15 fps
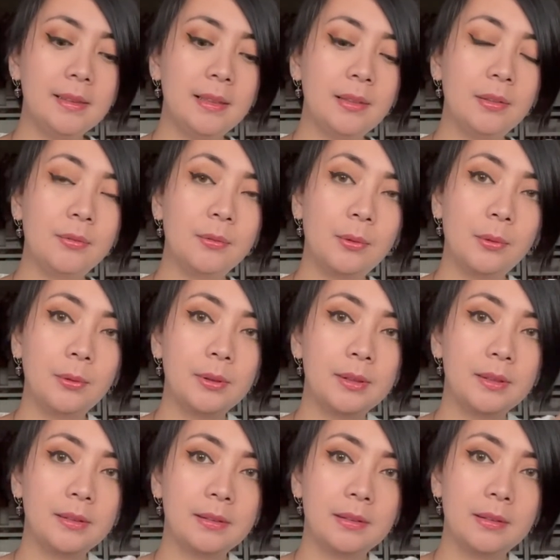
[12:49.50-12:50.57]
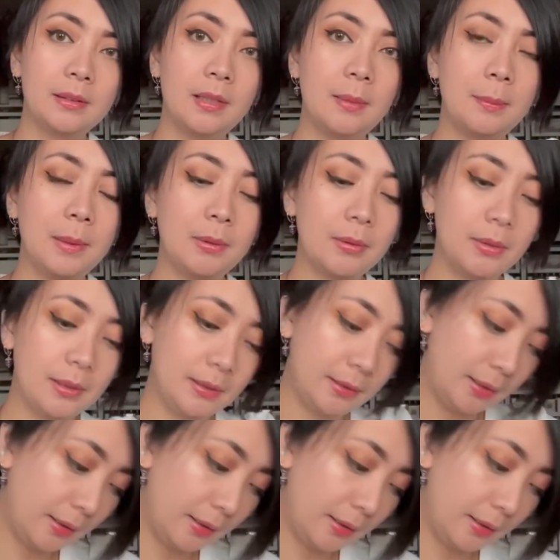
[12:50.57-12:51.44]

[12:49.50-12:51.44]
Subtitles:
and of course a mirror in